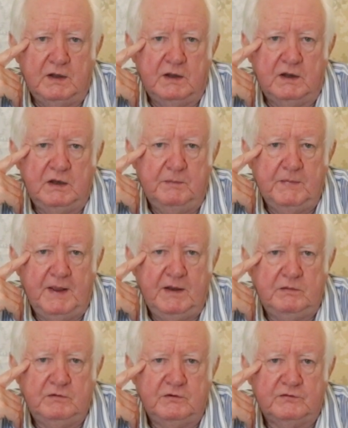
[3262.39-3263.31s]
And it may
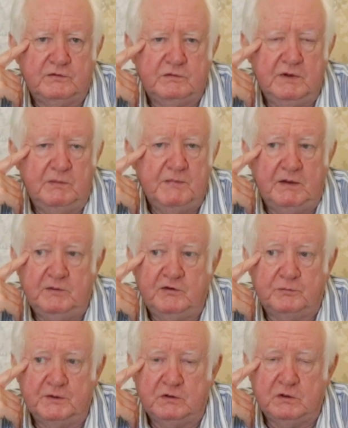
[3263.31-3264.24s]
just
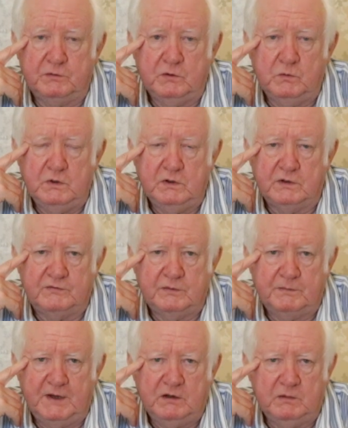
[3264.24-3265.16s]
be a couple of words.
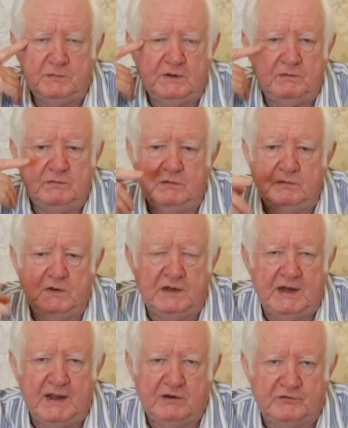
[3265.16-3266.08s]
It may not be a
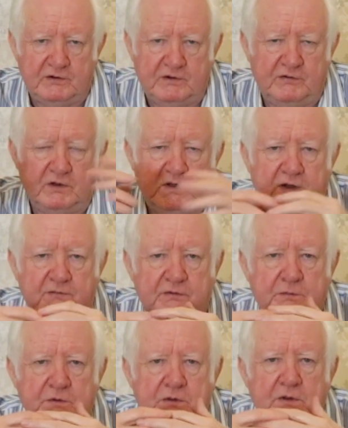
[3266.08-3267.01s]
lecture he's going to give
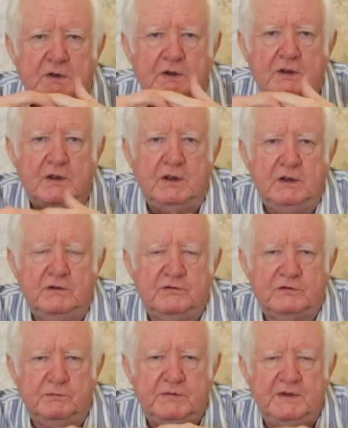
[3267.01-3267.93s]
you, but
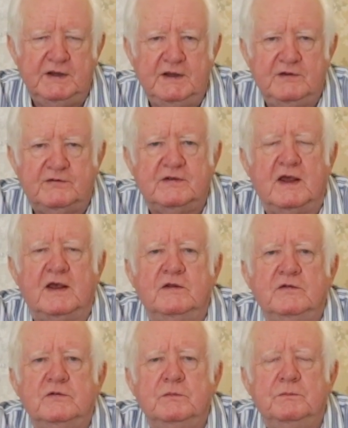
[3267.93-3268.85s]
something he
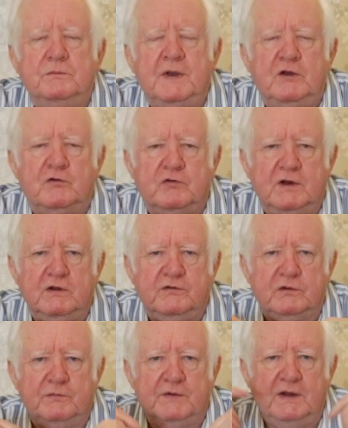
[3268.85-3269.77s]
says may trigger
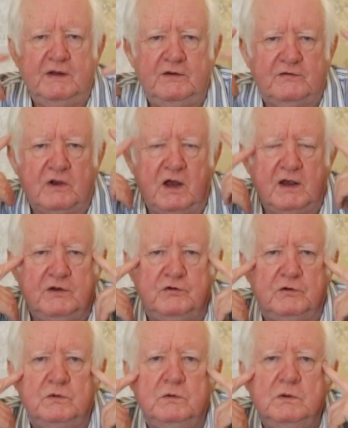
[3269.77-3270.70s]
something inside
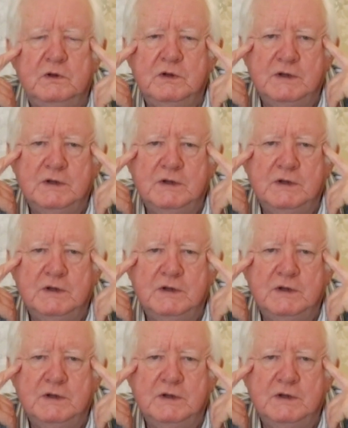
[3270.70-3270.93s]
you,